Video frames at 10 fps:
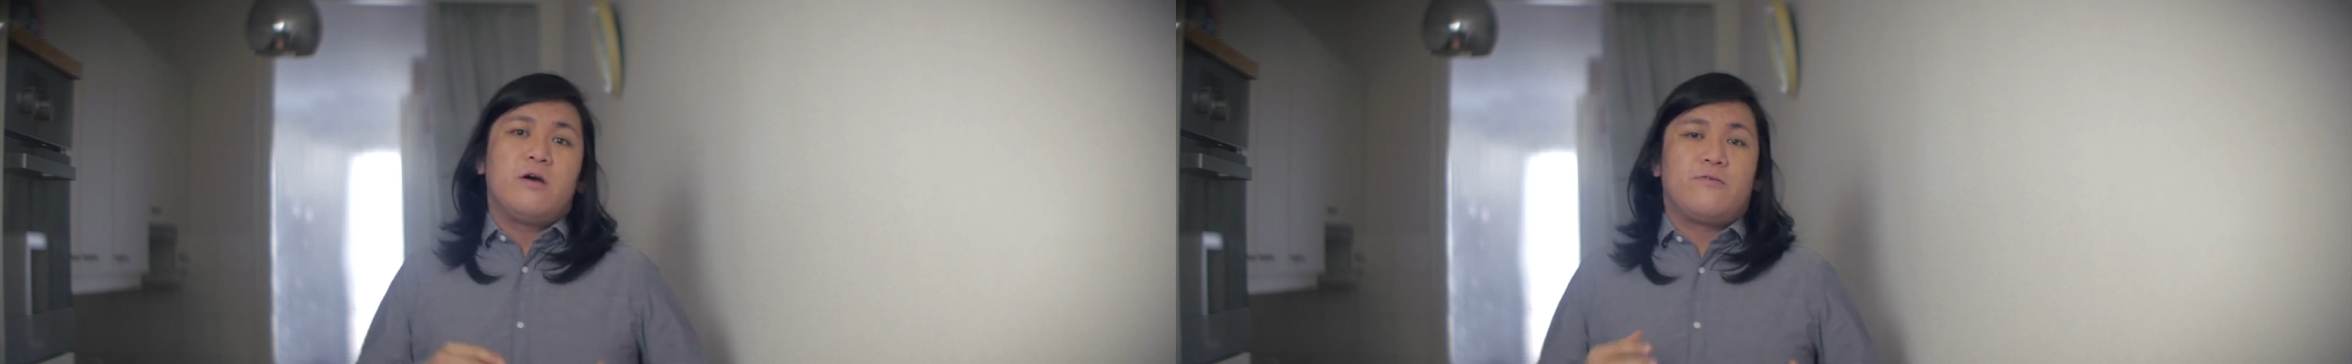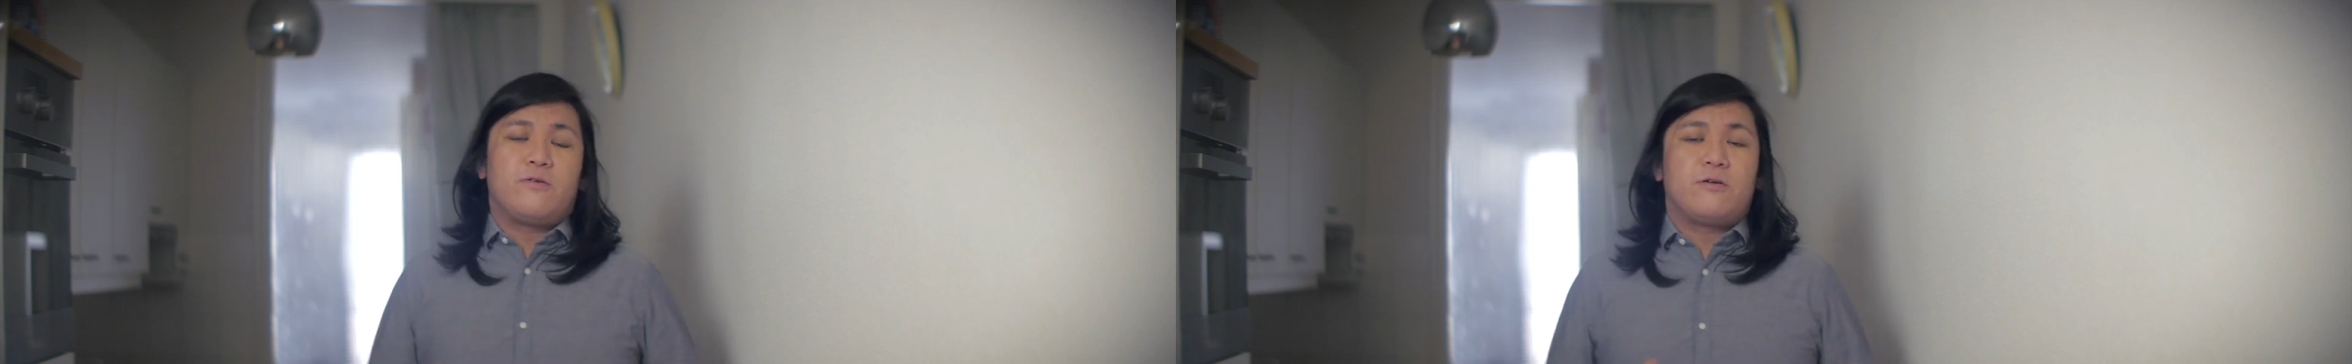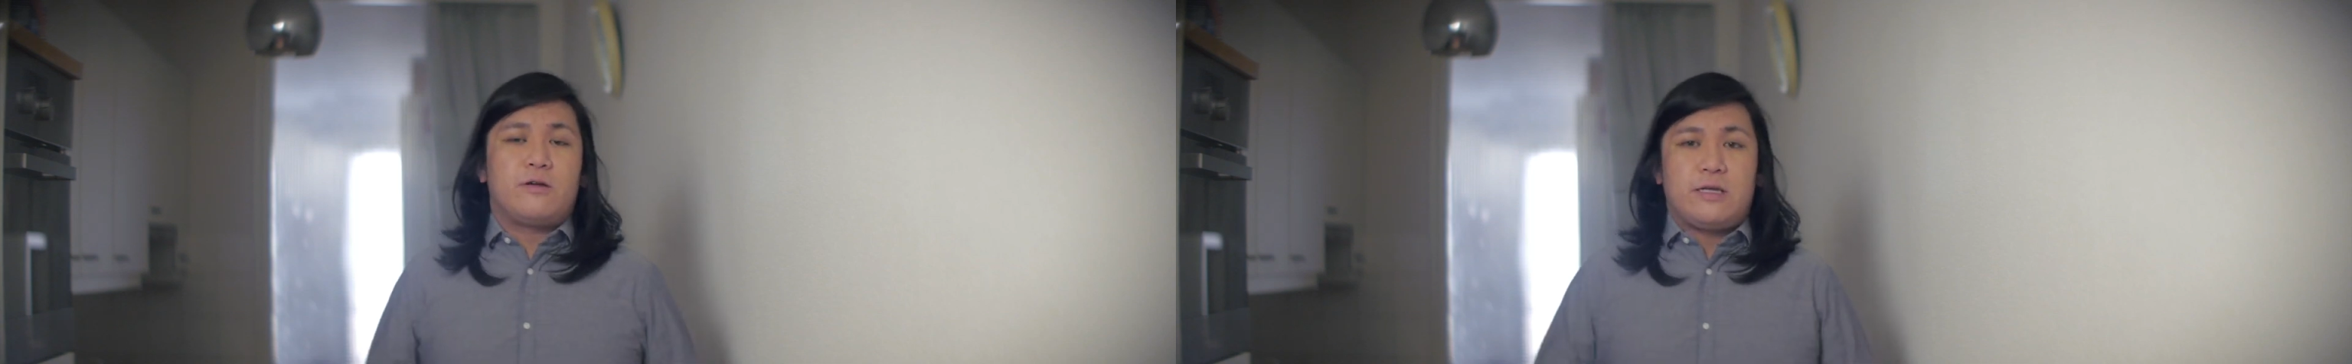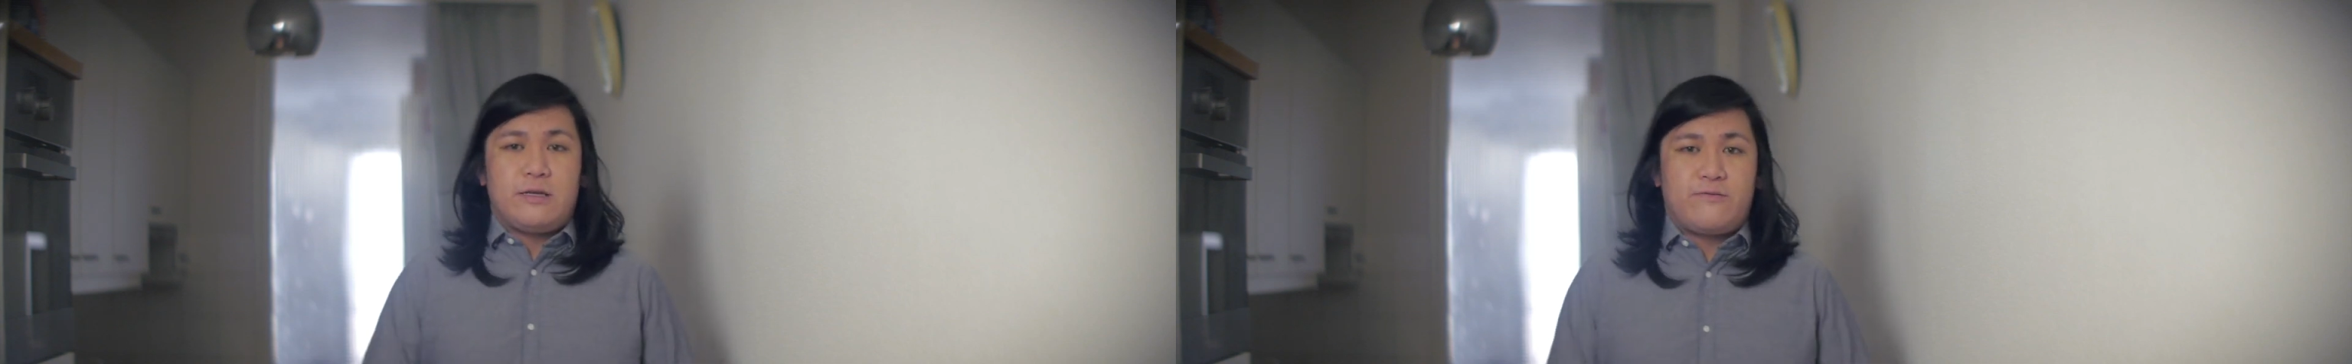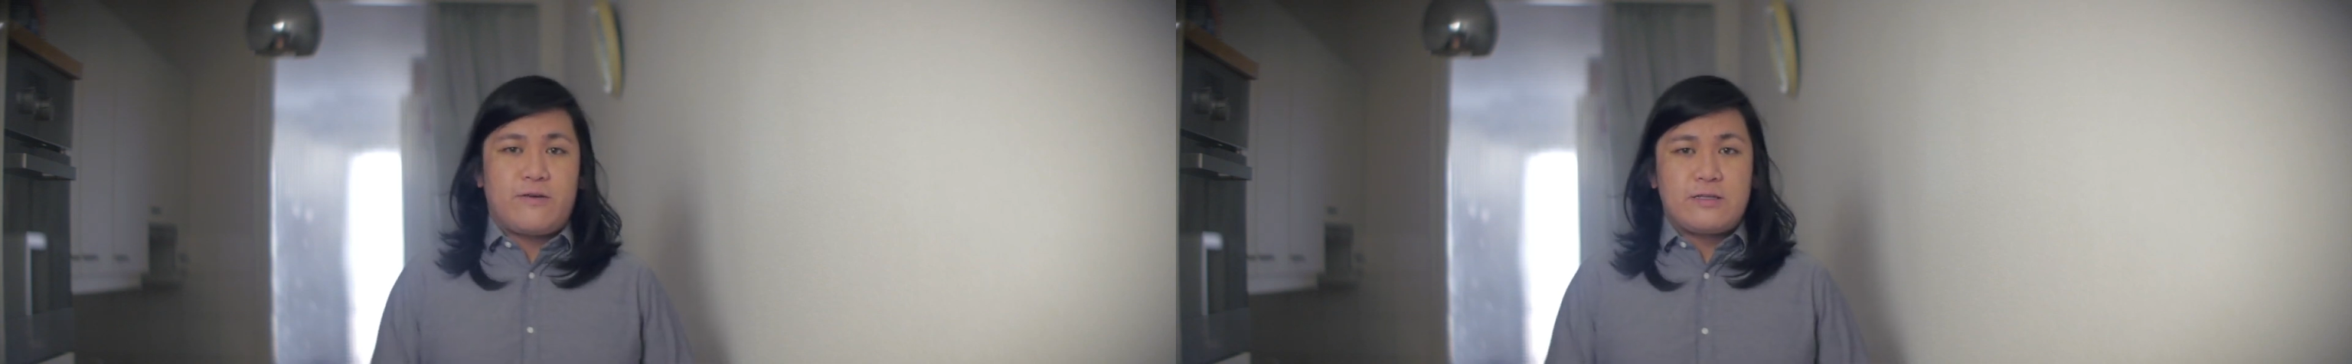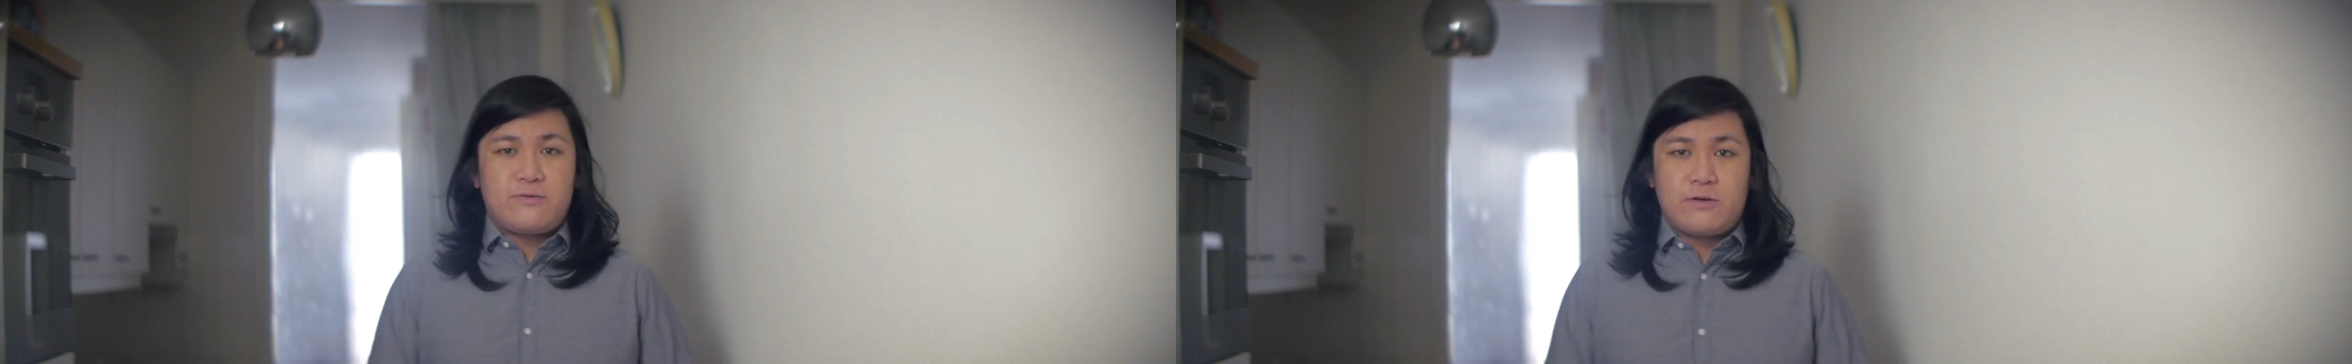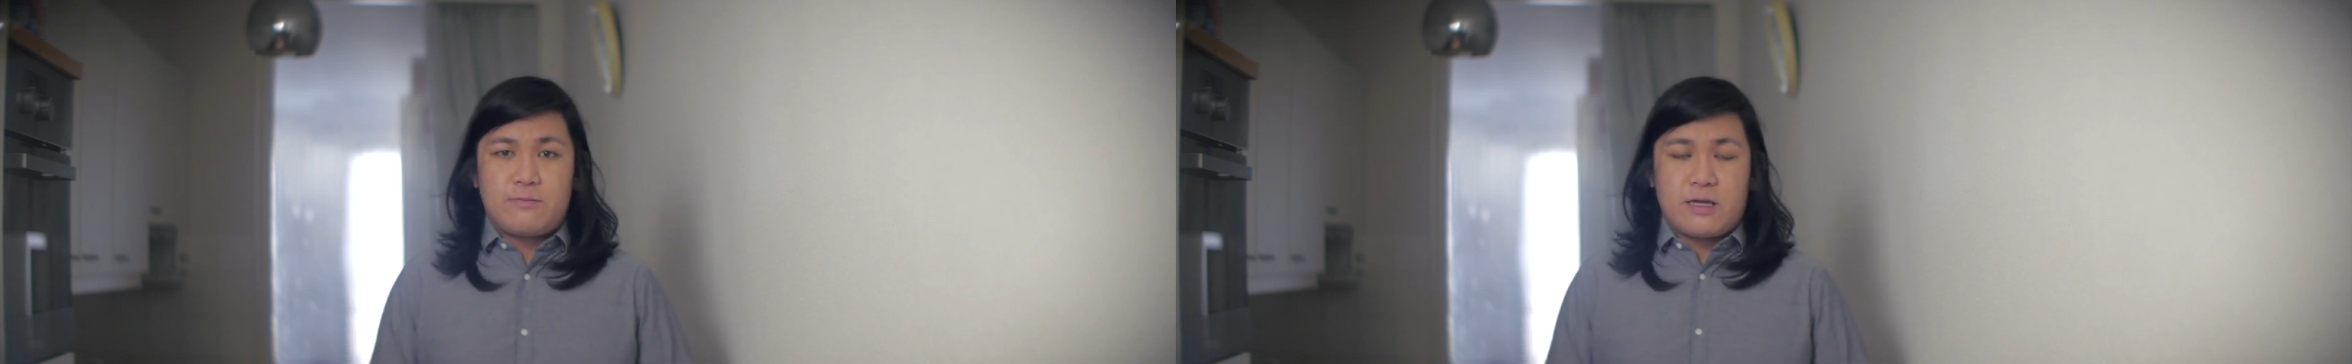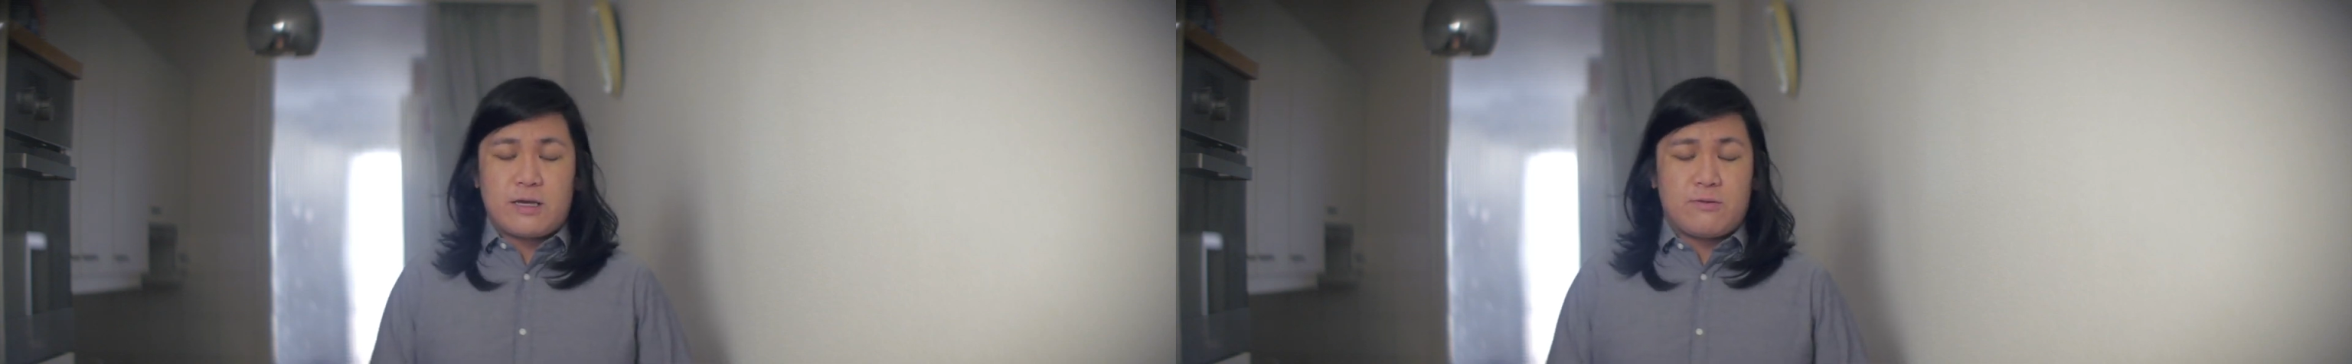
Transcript: For event filming,